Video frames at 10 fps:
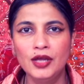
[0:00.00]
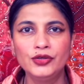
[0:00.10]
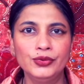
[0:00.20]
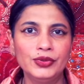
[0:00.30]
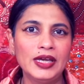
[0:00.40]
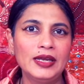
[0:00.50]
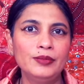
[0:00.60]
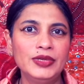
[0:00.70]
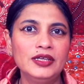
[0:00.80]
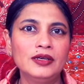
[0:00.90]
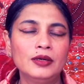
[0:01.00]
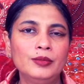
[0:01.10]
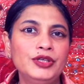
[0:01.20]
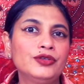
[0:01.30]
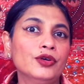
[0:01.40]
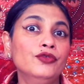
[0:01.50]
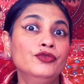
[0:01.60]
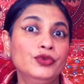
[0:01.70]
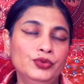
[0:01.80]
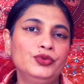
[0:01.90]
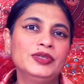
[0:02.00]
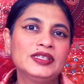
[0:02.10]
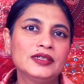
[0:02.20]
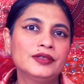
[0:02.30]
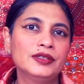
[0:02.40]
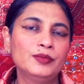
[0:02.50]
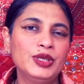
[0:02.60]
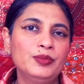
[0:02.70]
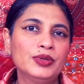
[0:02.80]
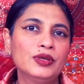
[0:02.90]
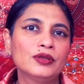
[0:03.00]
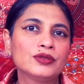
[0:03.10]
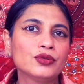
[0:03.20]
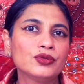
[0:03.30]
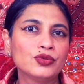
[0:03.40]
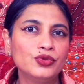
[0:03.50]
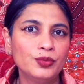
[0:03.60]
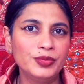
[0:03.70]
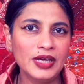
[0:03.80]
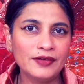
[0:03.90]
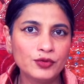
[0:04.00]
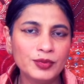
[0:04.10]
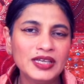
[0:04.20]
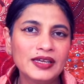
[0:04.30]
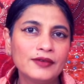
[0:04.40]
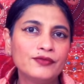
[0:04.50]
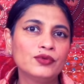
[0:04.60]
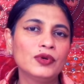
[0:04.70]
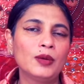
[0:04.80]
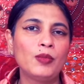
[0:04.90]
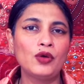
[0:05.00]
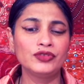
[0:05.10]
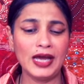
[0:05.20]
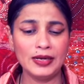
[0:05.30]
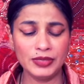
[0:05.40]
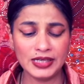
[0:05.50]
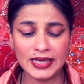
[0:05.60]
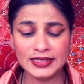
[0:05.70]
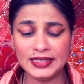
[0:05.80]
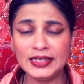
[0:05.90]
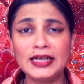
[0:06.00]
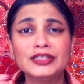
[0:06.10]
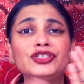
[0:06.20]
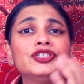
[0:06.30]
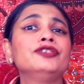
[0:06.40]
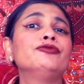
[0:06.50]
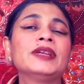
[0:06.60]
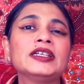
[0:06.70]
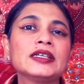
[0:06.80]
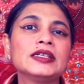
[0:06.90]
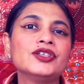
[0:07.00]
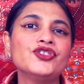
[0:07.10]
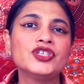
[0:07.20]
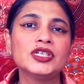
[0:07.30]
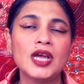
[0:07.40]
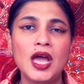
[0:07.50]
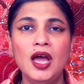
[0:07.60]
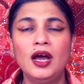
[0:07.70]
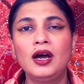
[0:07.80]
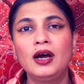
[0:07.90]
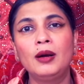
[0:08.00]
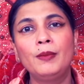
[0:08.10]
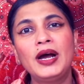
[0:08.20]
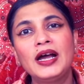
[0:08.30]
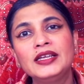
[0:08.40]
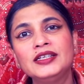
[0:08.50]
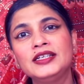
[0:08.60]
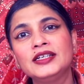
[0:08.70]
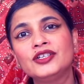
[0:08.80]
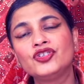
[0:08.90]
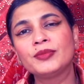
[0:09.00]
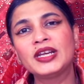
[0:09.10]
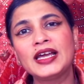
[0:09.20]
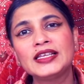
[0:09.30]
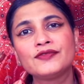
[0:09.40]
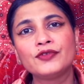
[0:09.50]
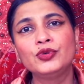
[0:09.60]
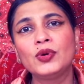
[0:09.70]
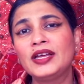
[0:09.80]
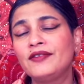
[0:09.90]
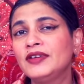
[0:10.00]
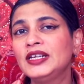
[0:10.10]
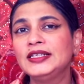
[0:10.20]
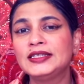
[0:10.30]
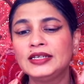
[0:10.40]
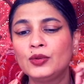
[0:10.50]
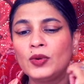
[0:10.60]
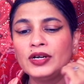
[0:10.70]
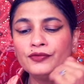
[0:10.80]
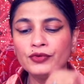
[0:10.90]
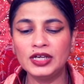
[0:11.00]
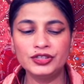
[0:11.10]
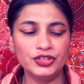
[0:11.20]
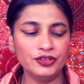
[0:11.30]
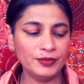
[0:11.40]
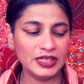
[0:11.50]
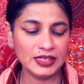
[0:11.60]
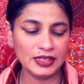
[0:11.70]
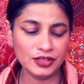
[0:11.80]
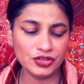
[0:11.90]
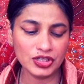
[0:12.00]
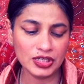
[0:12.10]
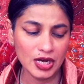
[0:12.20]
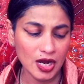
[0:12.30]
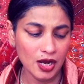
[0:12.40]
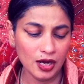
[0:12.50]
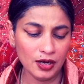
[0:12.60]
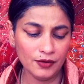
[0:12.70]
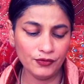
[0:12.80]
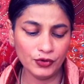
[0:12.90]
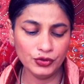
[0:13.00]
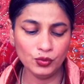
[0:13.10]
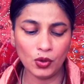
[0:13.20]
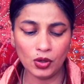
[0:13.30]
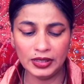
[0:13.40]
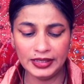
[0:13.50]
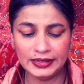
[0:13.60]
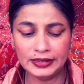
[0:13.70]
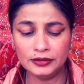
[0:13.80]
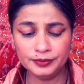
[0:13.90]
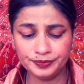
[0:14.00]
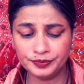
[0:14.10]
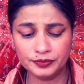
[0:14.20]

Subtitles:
You can be a bit rude with certain people also, so you have to be careful about that. But I see an achievement energy, my dear Geminis, for you. I really see a wonderful achievement energy for you all in the